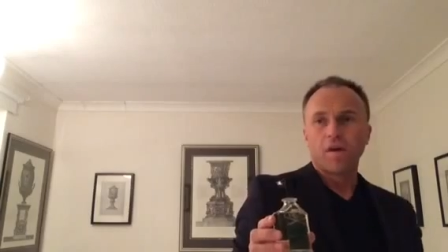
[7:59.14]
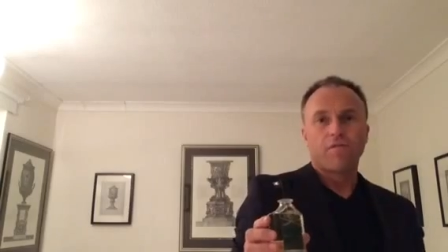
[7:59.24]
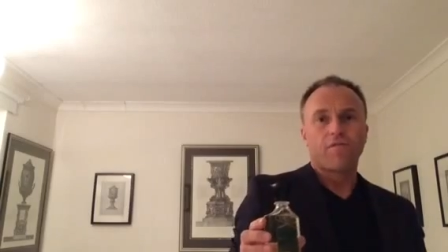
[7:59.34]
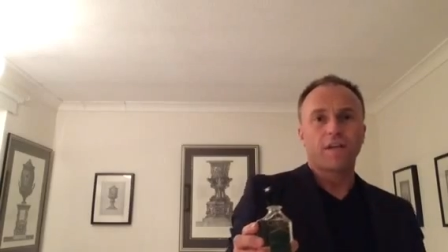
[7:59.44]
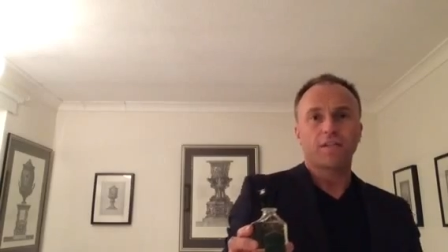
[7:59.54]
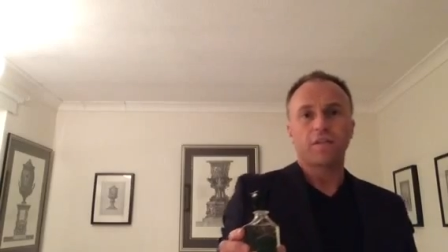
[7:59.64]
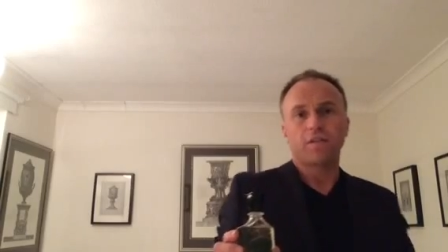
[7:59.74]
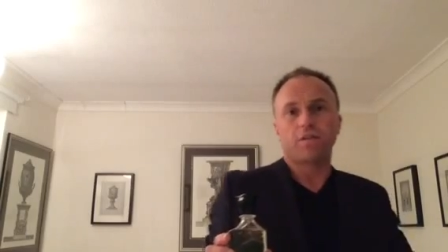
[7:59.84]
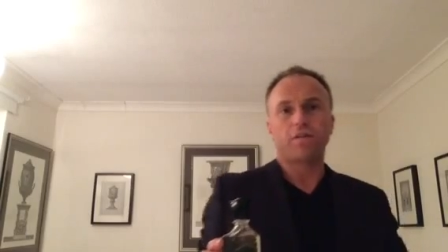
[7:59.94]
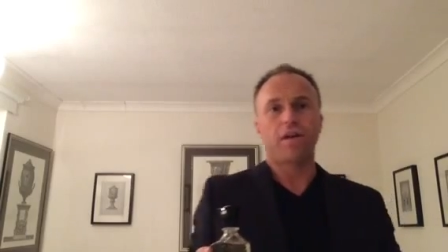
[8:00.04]
fancy
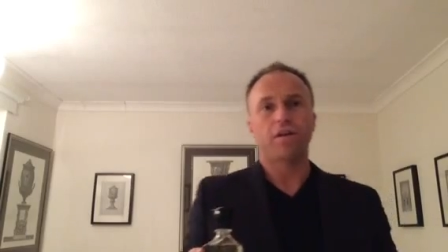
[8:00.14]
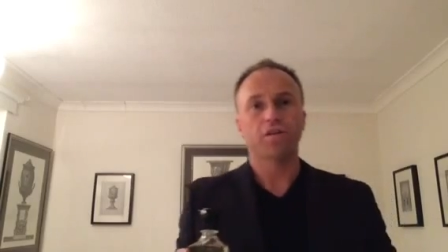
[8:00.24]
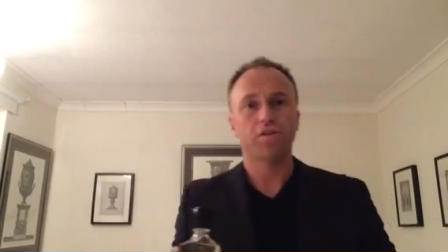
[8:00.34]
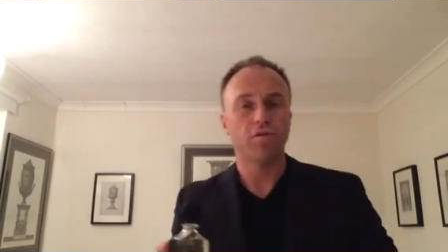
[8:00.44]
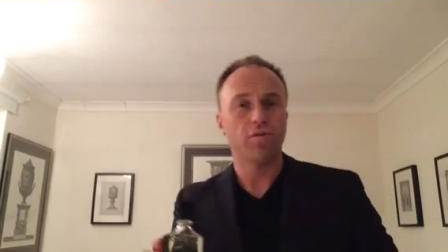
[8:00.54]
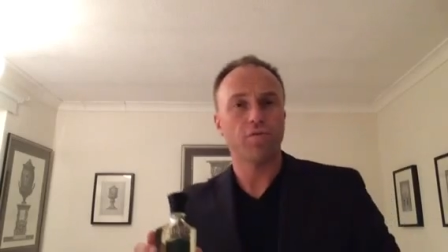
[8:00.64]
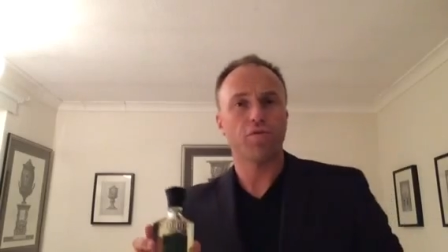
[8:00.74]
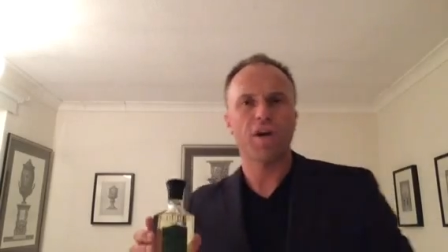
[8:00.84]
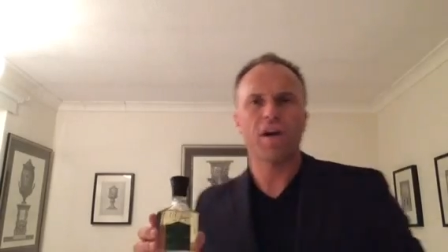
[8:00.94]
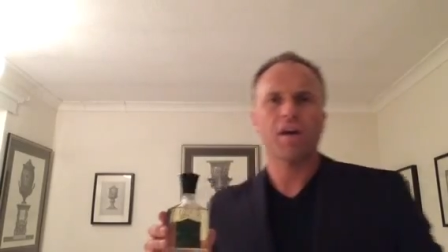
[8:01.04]
designer suit or
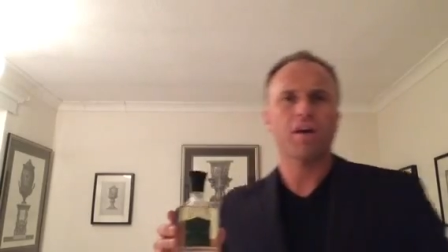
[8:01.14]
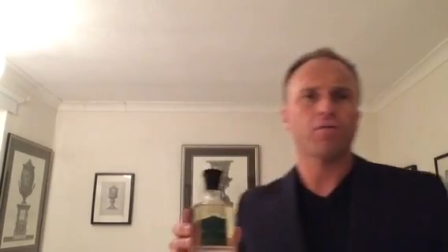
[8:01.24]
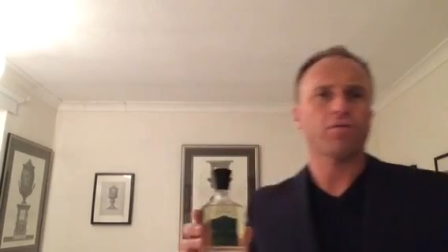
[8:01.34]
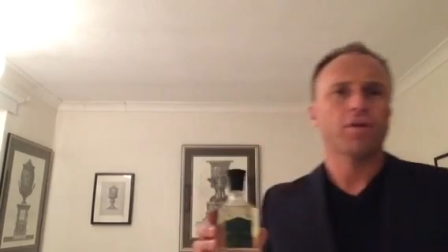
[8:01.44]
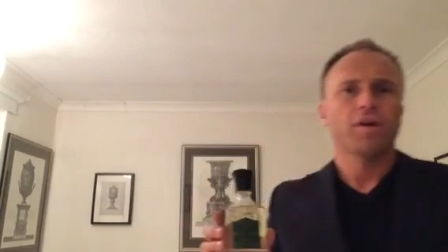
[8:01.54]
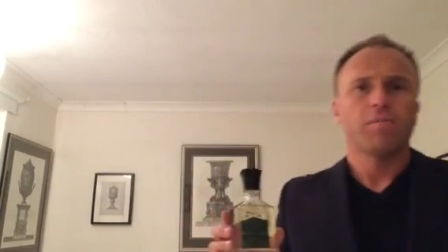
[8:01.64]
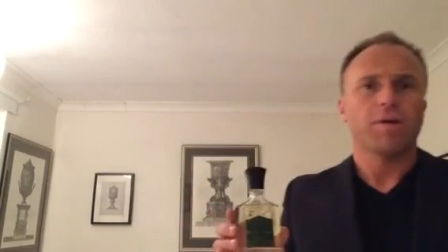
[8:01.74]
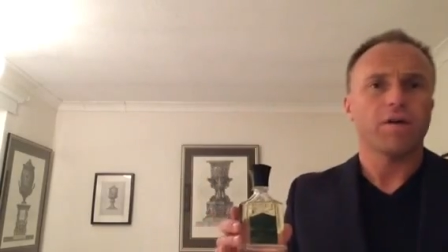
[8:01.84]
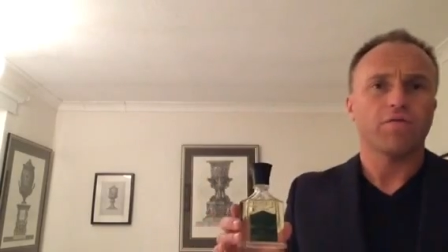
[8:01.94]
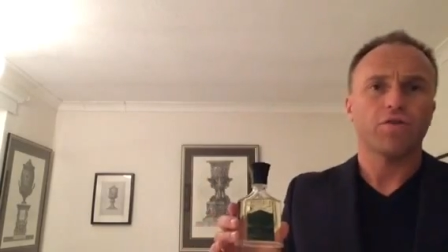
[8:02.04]
jacket or
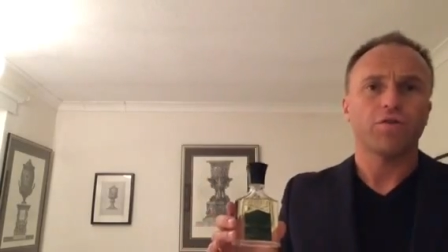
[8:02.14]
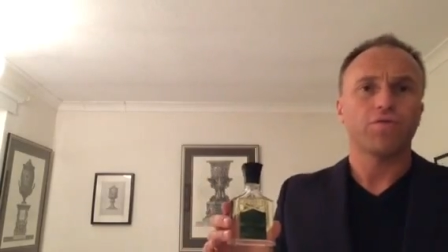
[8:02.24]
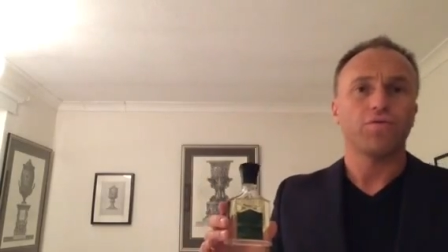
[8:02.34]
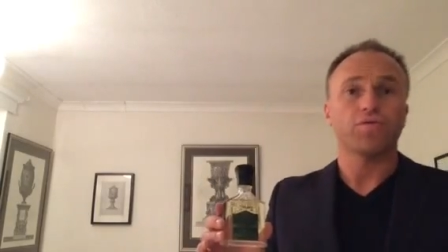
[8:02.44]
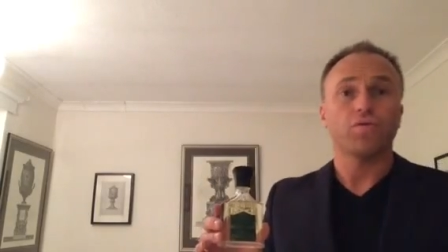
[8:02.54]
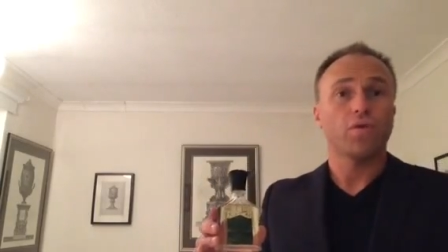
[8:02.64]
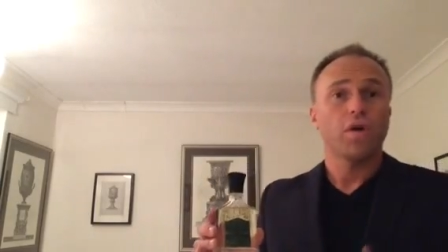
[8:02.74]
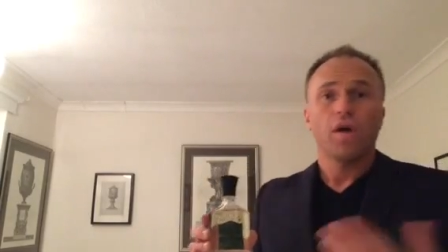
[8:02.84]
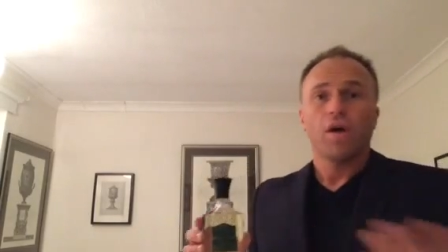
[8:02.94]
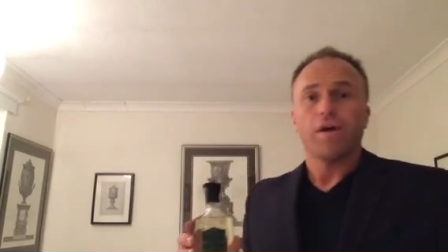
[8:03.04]
pair of shoes, or
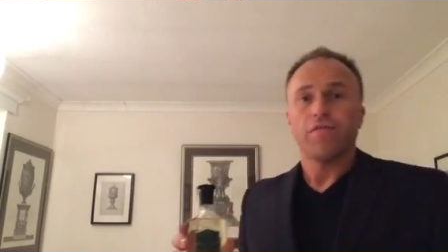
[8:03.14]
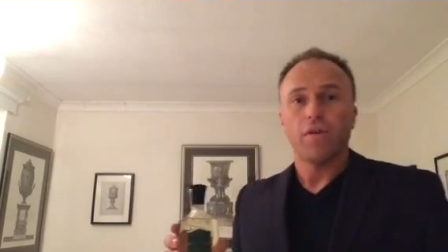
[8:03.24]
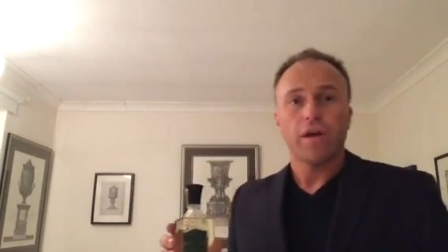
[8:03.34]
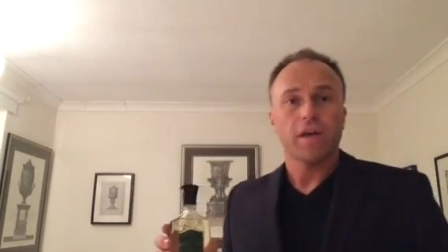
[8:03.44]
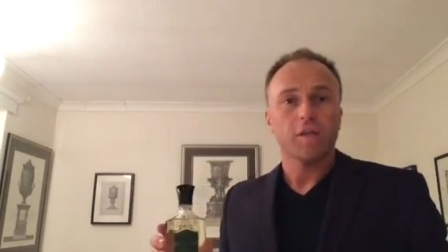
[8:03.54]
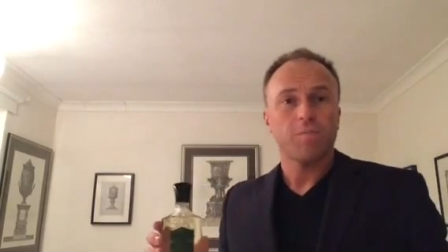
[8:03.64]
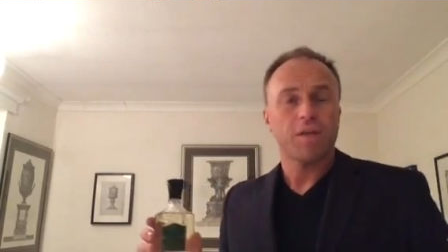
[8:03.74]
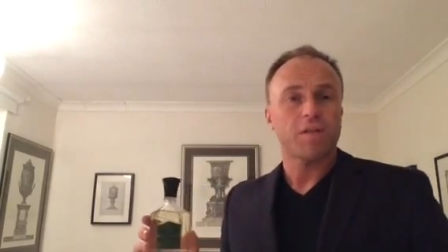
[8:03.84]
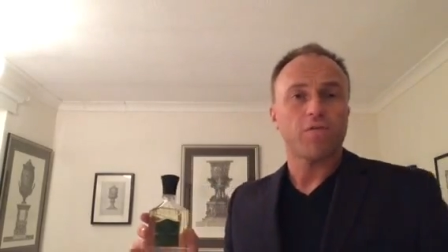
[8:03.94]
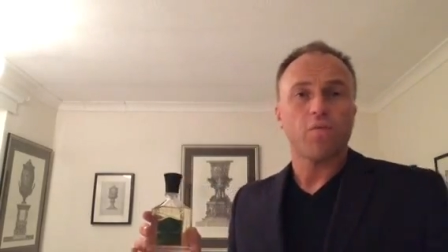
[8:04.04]
if you like
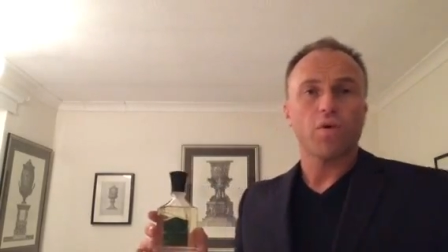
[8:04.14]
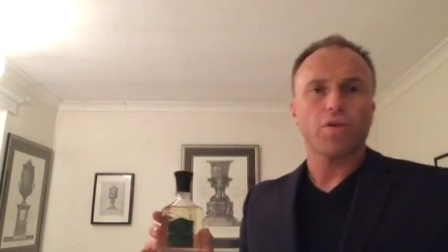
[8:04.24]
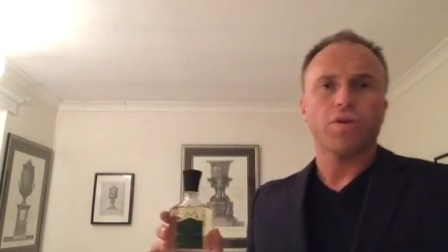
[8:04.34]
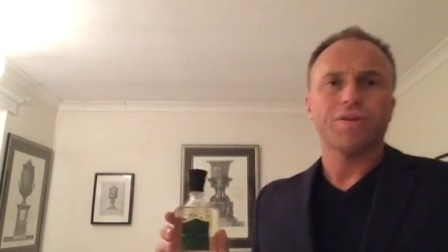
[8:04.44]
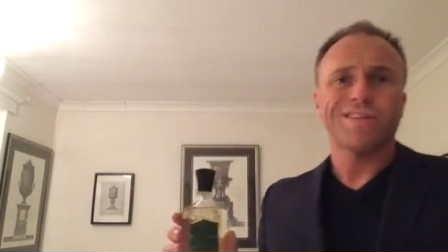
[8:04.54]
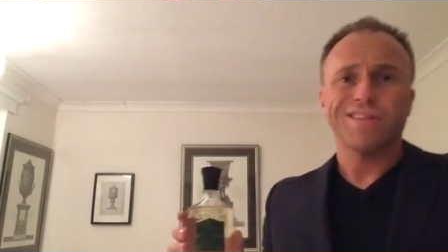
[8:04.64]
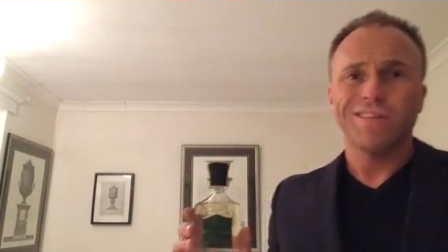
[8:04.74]
expensive watches,